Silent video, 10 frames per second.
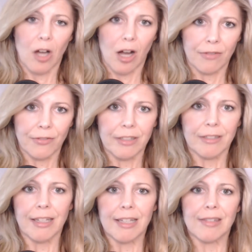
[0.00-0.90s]

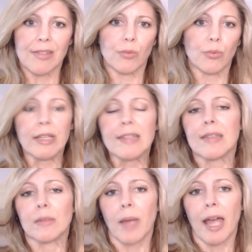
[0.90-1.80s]
Often it's the
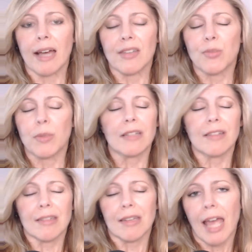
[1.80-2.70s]
recent past, but it
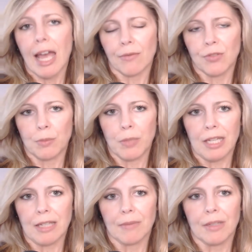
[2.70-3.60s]
doesn't have to
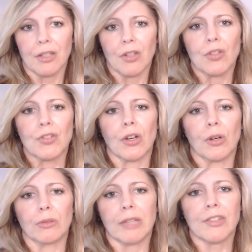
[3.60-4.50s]
be.
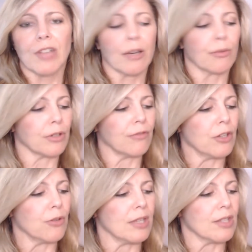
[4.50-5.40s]
So let's kind of
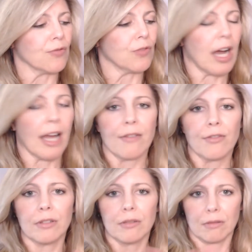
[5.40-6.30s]
review these
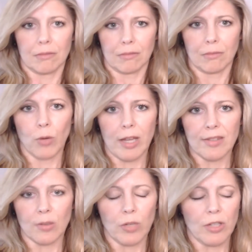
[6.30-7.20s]
5
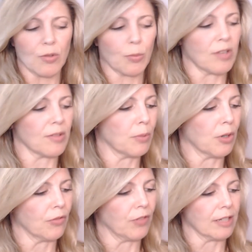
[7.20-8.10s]
ways that we use present
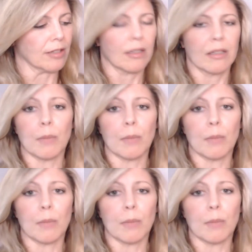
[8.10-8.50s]
perfect.